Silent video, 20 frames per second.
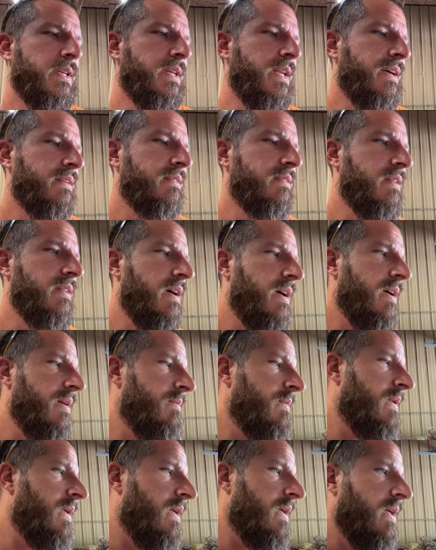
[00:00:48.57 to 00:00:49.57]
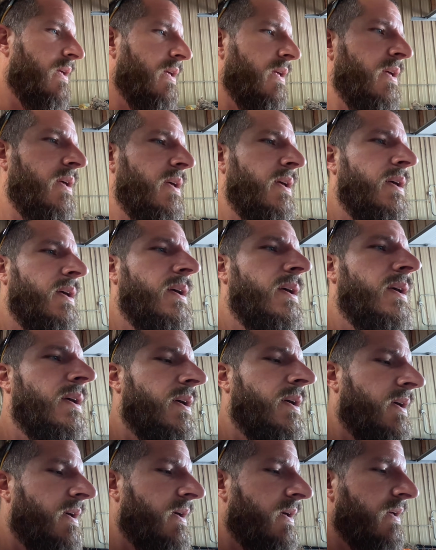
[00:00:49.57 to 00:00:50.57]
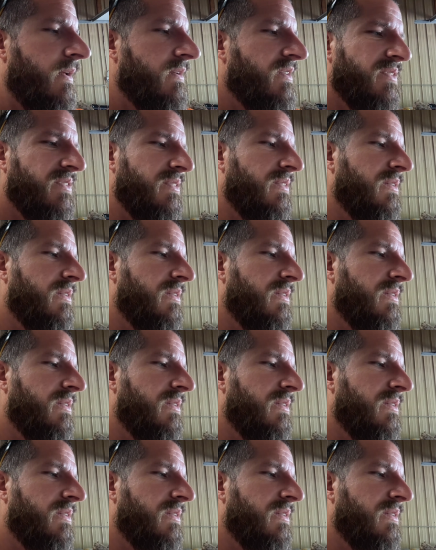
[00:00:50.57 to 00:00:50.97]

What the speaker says: next time. Just